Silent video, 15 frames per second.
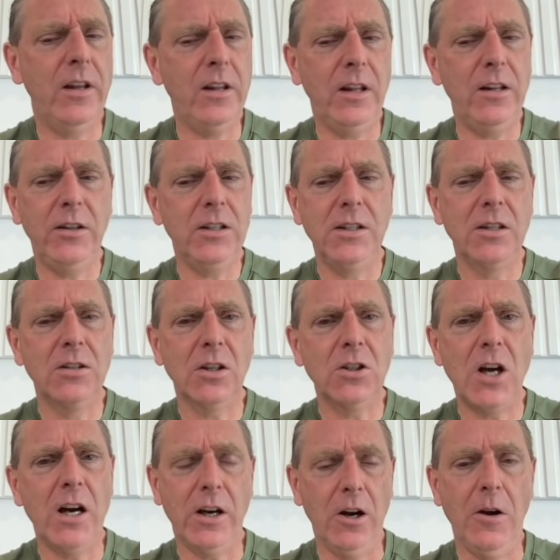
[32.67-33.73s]
This is a
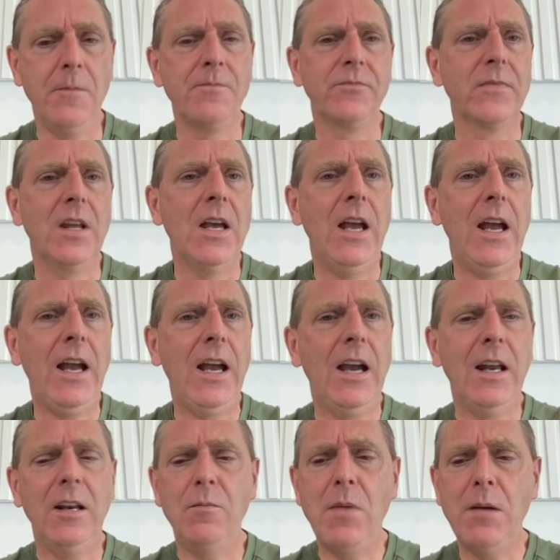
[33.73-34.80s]
shocker.
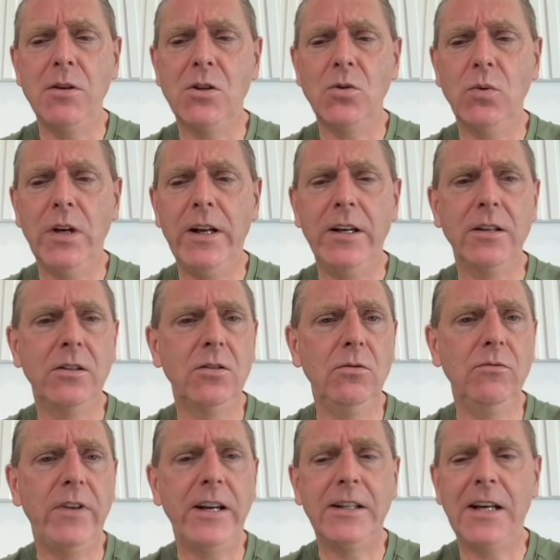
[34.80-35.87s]
And maybe it's related to
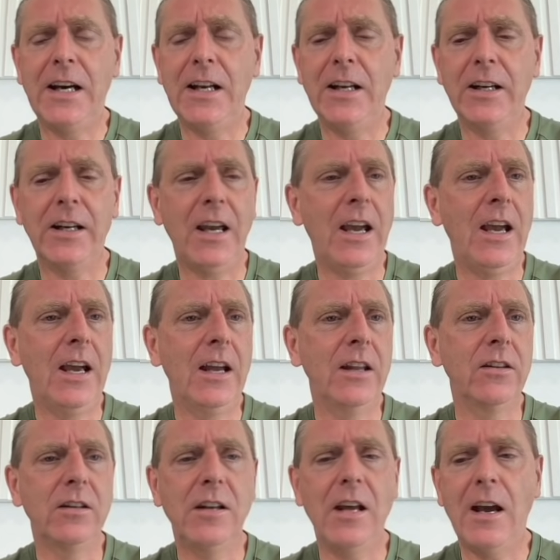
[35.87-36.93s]
Vitalik
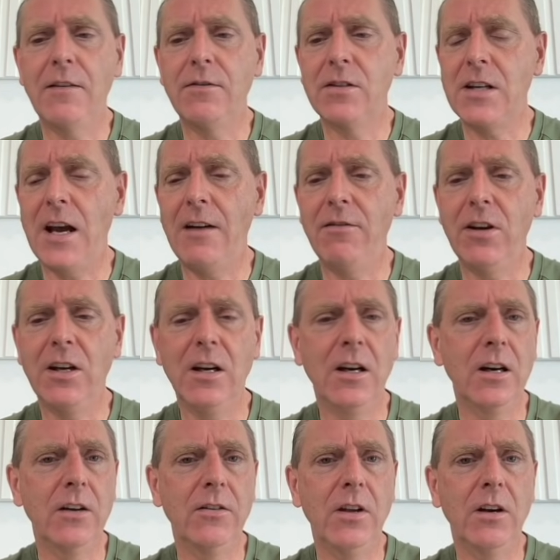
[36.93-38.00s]
and the devs having
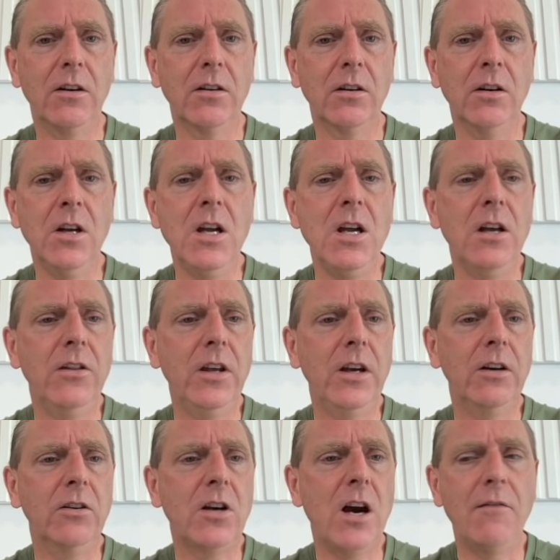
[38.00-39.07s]

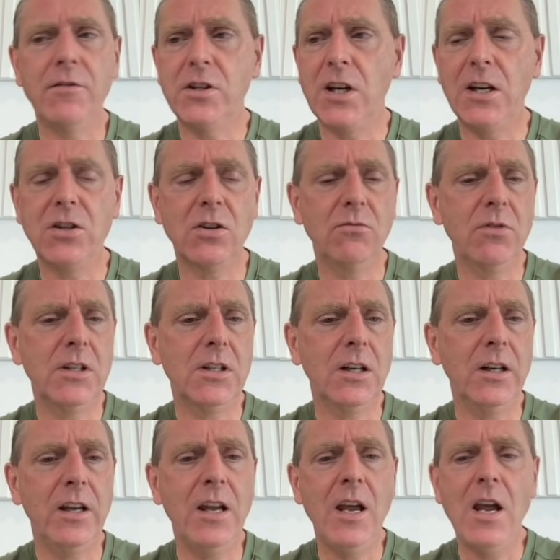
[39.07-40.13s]
their conversation
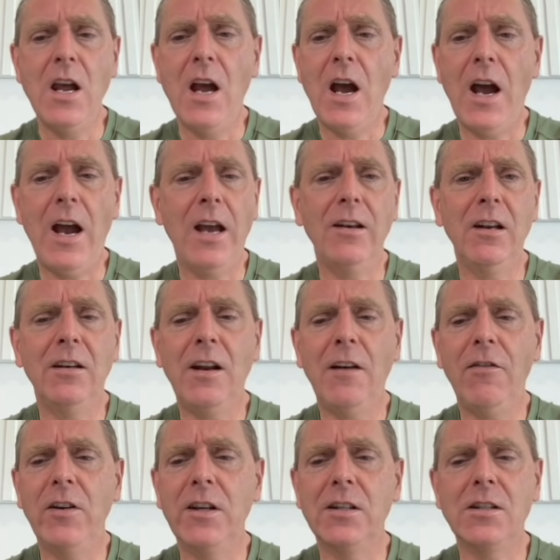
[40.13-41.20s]
recently. And
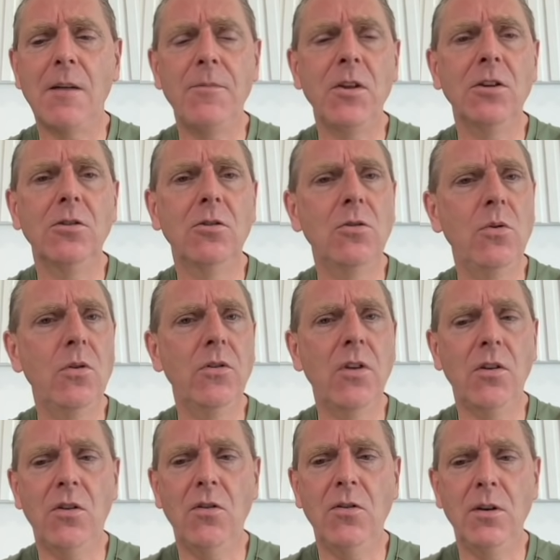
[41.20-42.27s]
definitely something to do with the
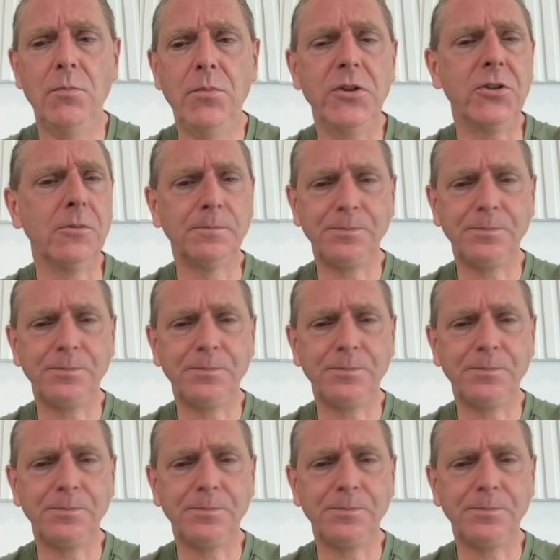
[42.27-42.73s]
Ethereum bridge.